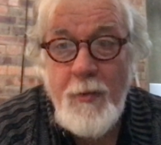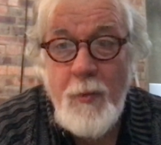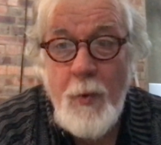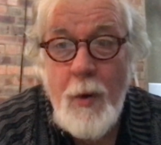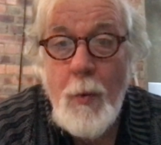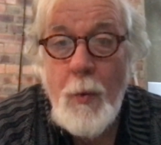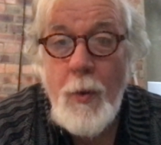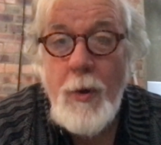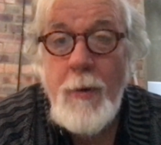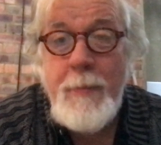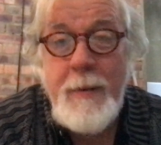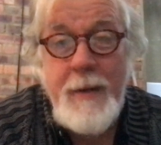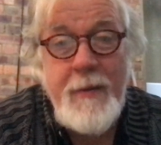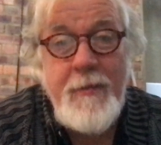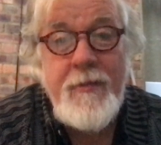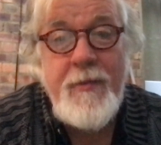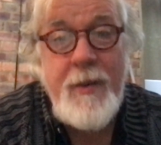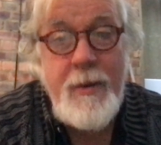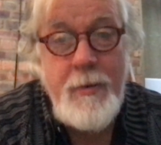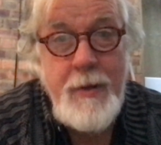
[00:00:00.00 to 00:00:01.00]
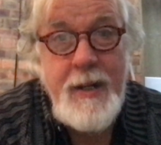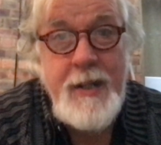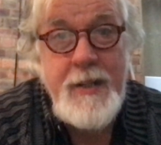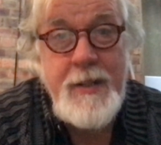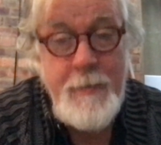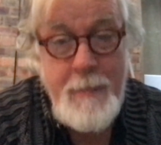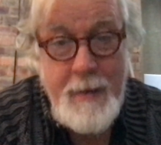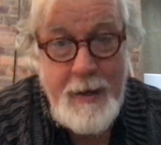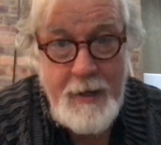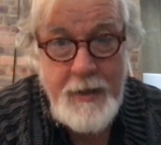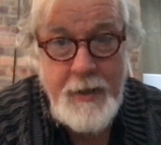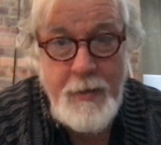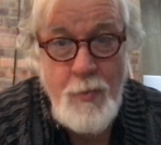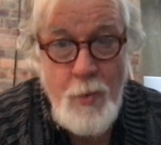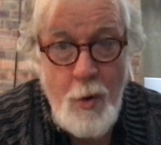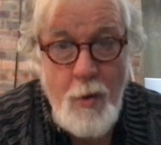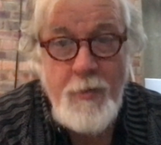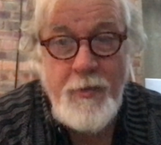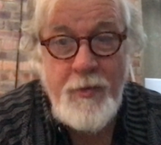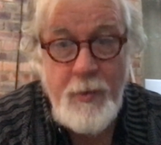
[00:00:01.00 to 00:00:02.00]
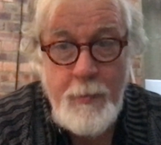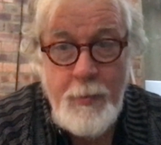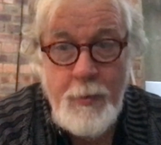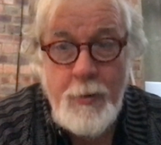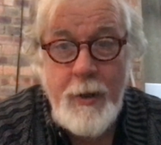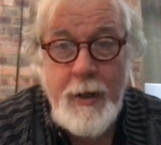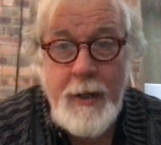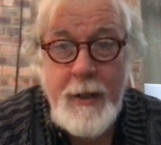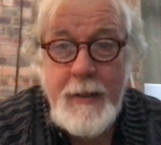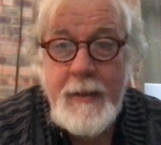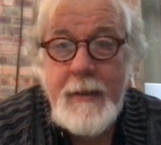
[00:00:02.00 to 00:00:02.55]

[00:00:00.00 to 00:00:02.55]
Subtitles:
what will be a very demanding role for a boy.